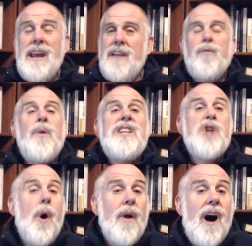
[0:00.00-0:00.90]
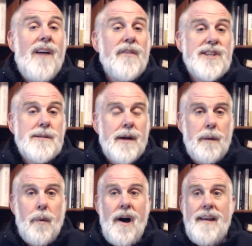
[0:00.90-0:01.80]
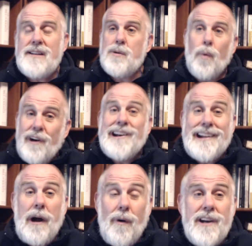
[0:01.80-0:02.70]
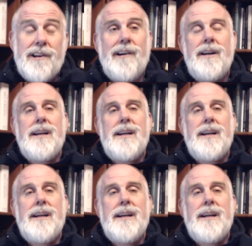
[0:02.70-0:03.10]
if we don't offer some other products, we're going to go under.